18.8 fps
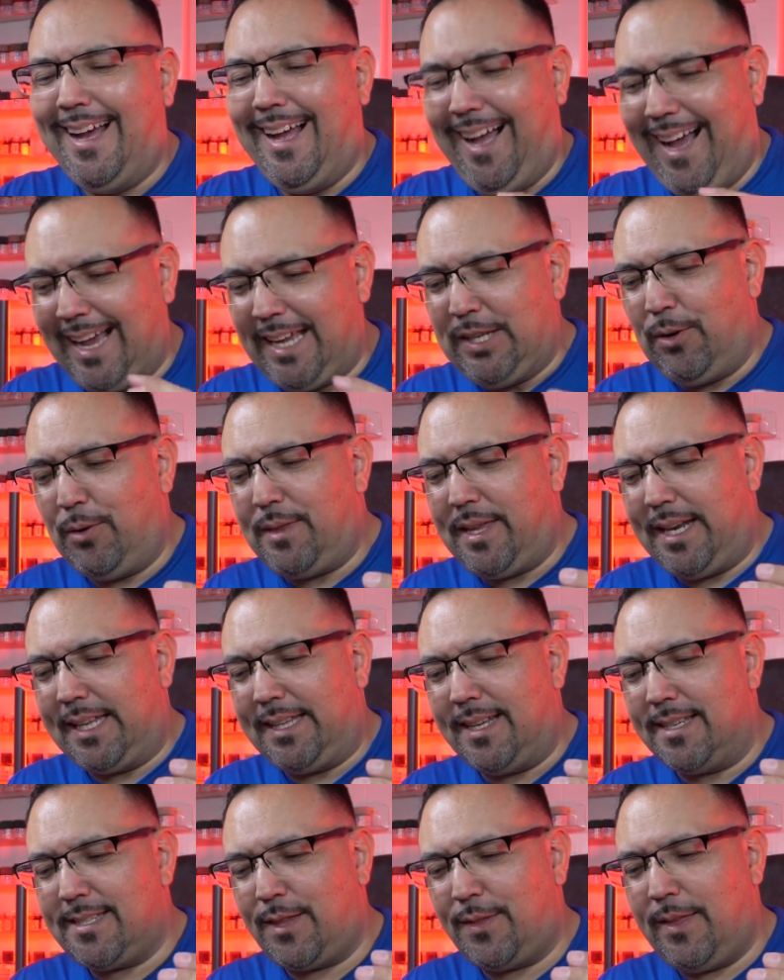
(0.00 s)
I know that he
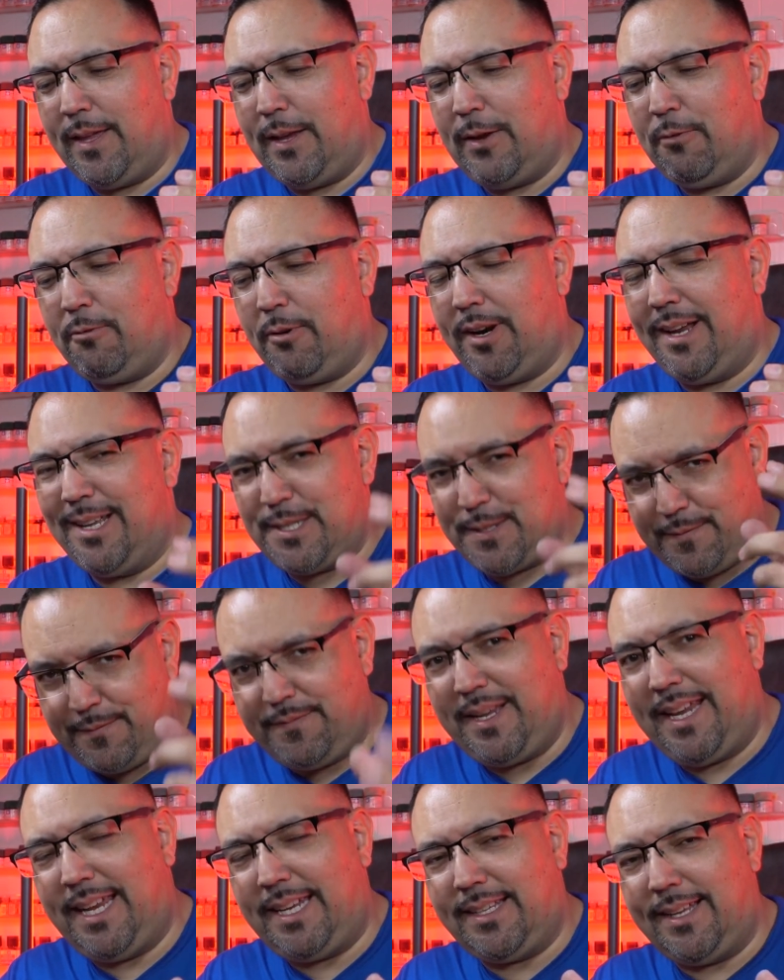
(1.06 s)
does a thing where his
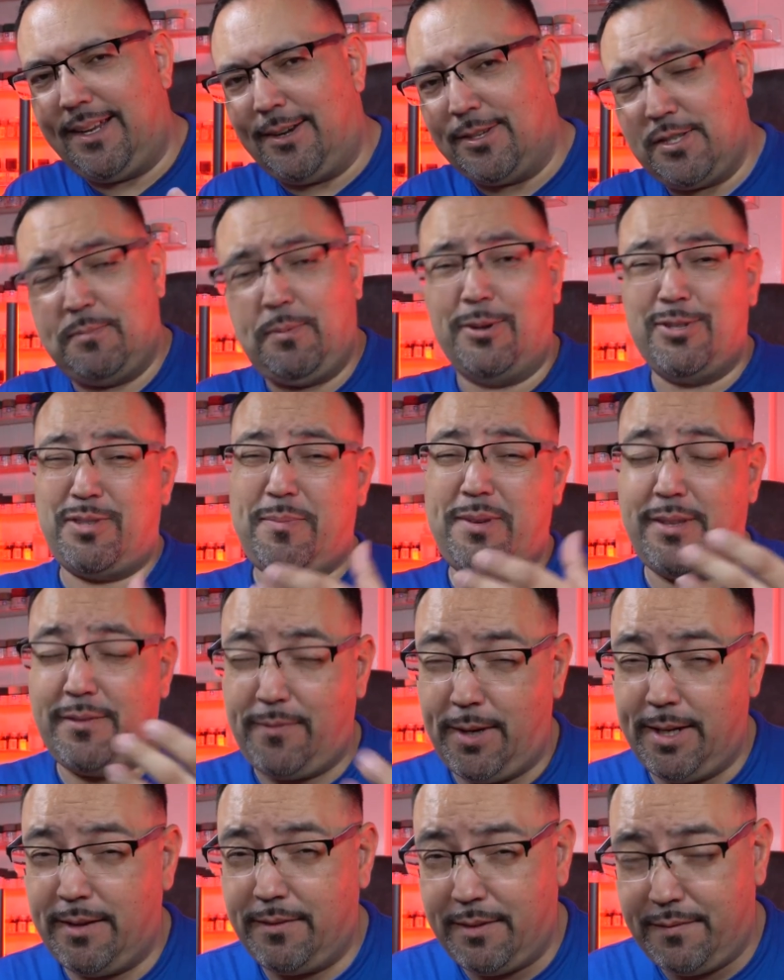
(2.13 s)
feet that are supposed to be the
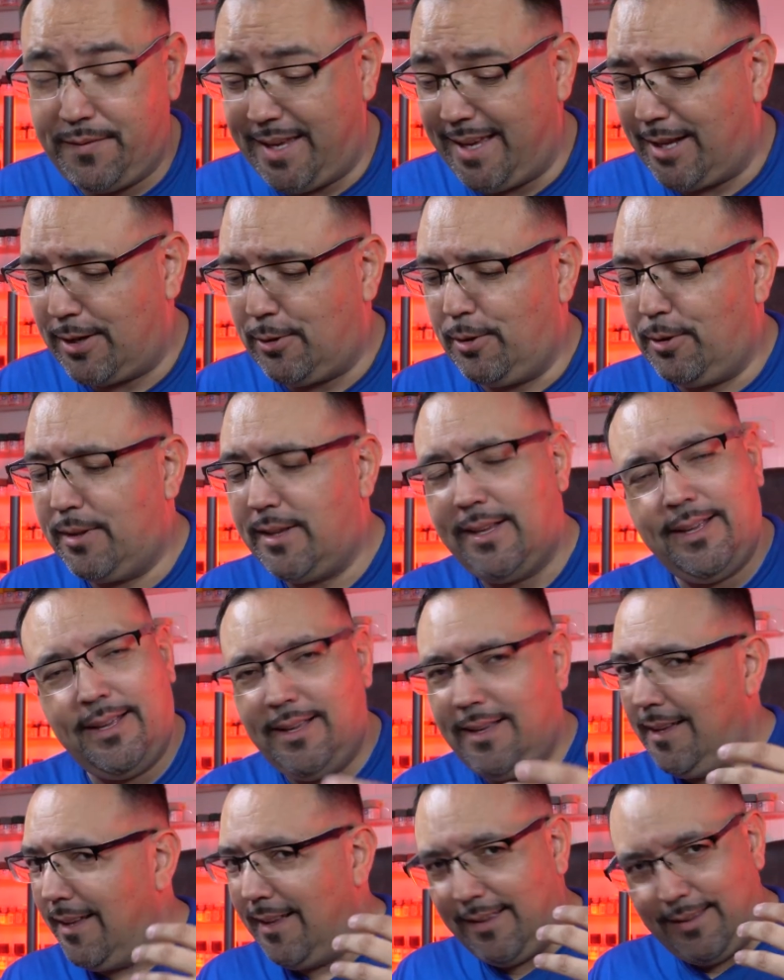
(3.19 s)
front of the vehicle,
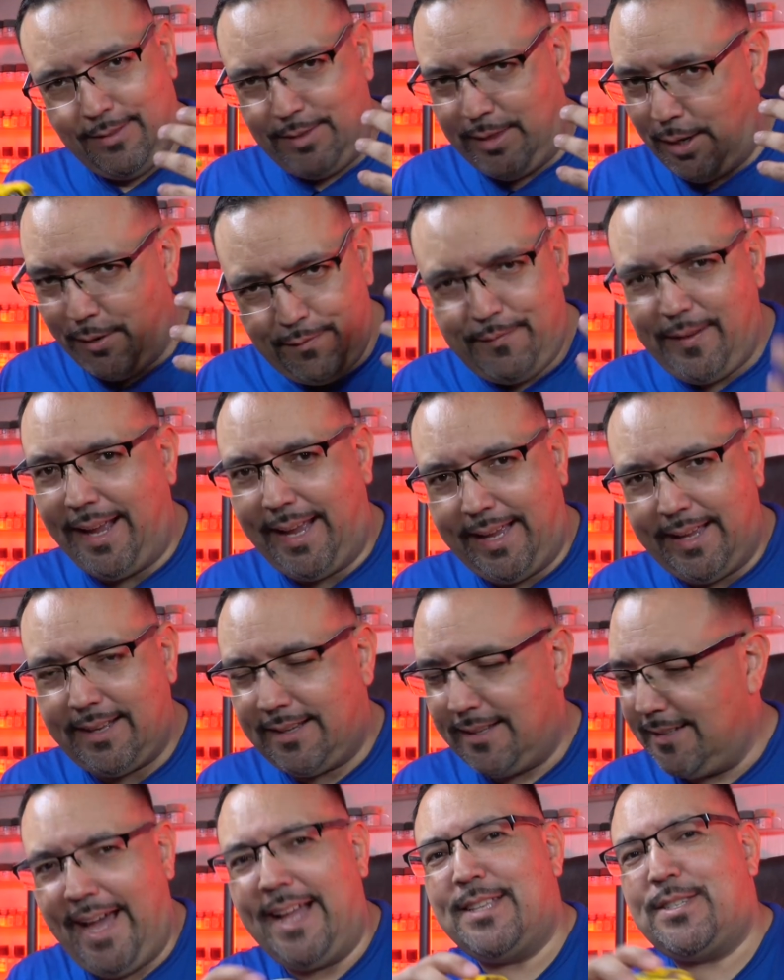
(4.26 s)
they're fake,
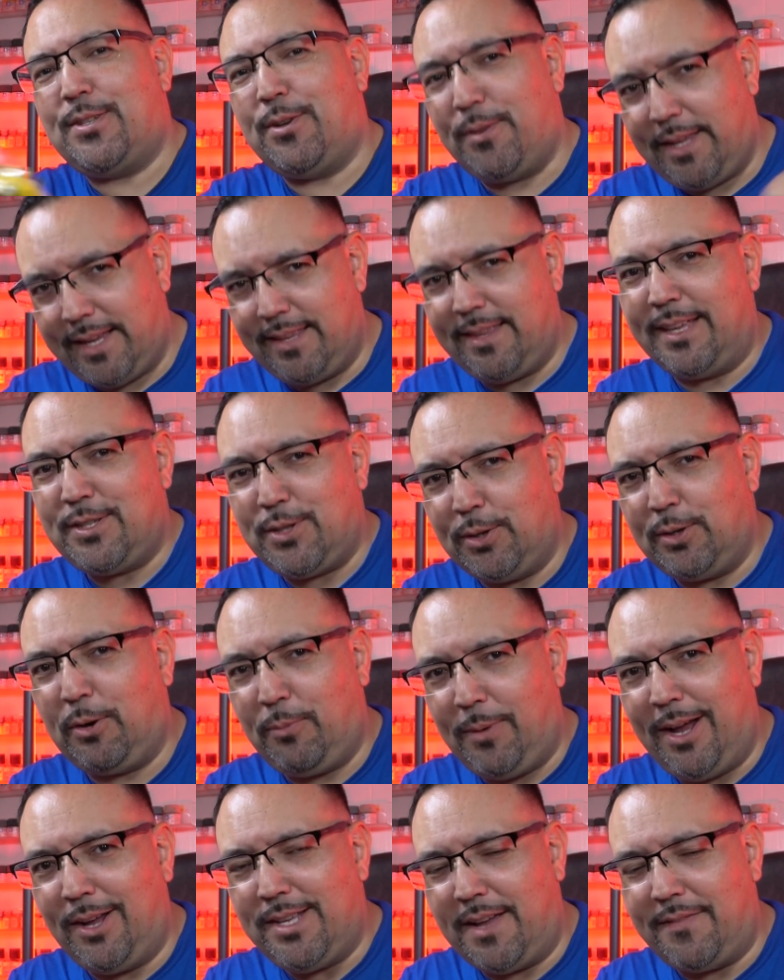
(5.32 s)
and so they turn around.